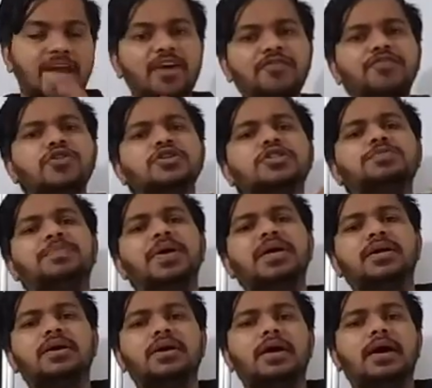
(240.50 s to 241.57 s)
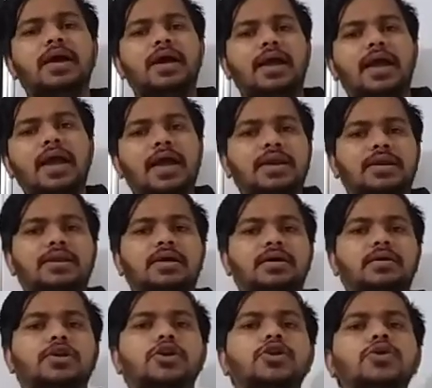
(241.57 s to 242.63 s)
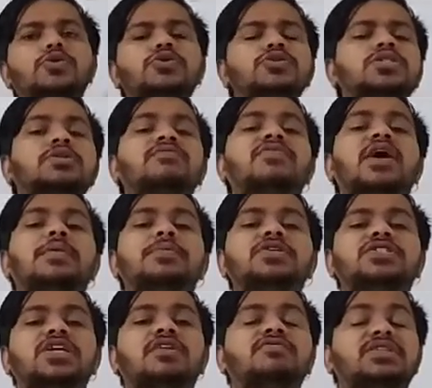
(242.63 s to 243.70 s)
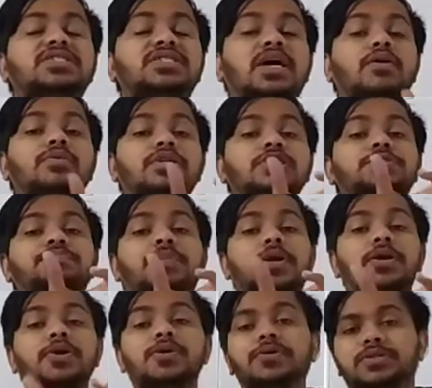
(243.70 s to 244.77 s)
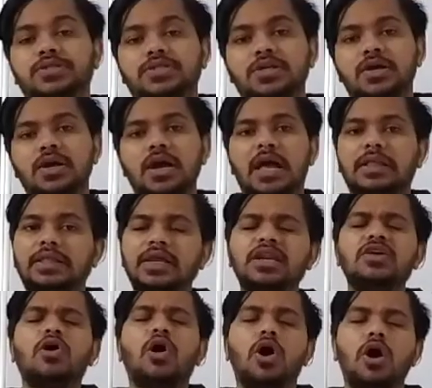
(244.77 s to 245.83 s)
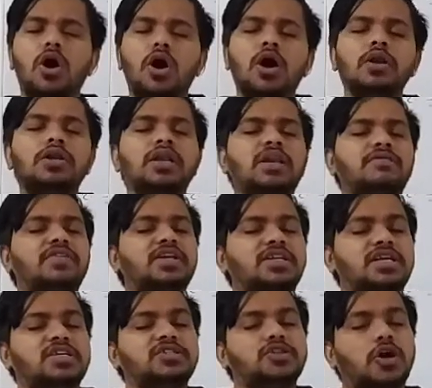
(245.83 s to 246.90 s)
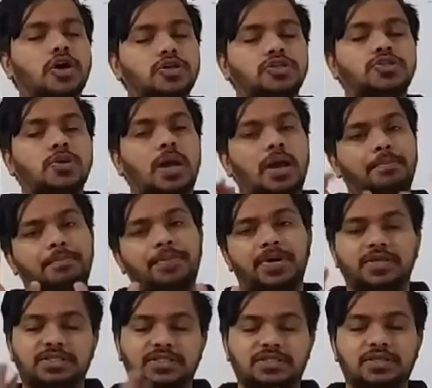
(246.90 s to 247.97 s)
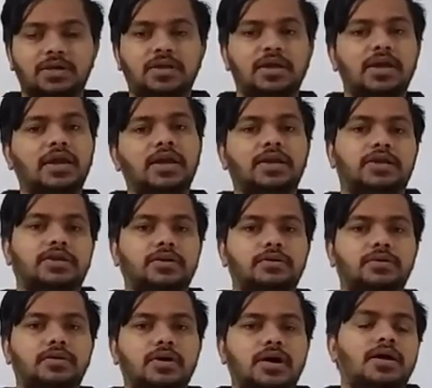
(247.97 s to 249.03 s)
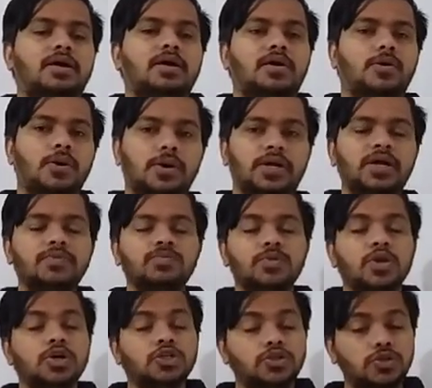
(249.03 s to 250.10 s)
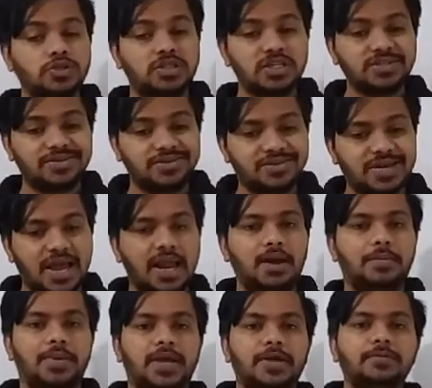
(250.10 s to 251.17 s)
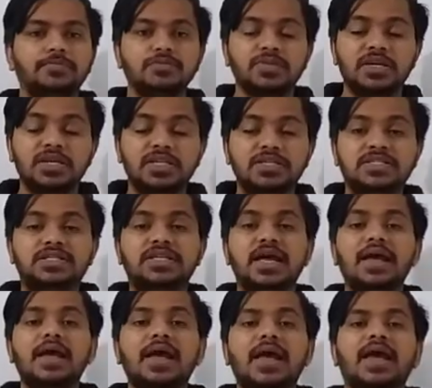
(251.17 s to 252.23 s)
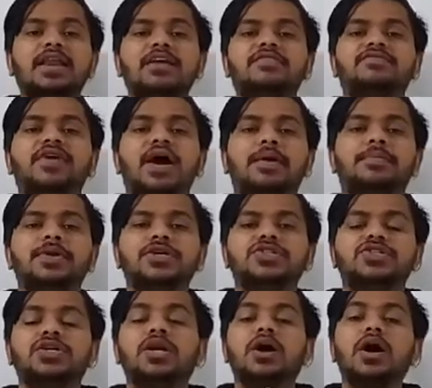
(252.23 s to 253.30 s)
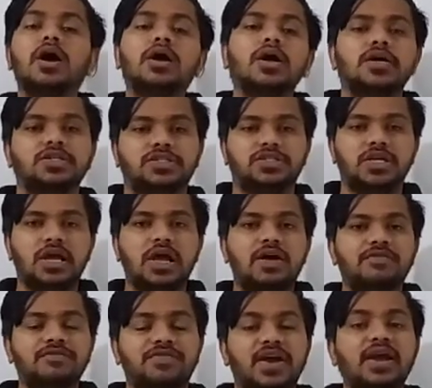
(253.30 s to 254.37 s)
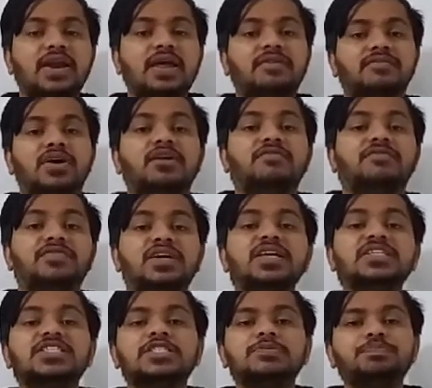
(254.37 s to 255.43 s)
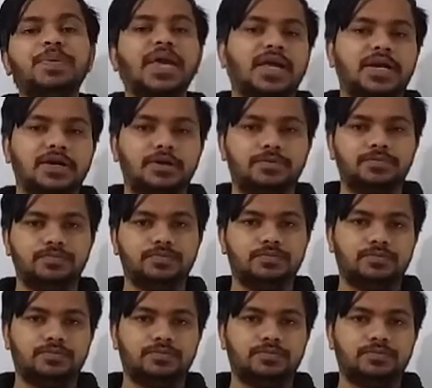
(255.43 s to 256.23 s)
If you speak and due to some vibration the sound is produced, then in all the living things also happens it. Okay? So just tell me, is there any vibration occurs whenever we speak?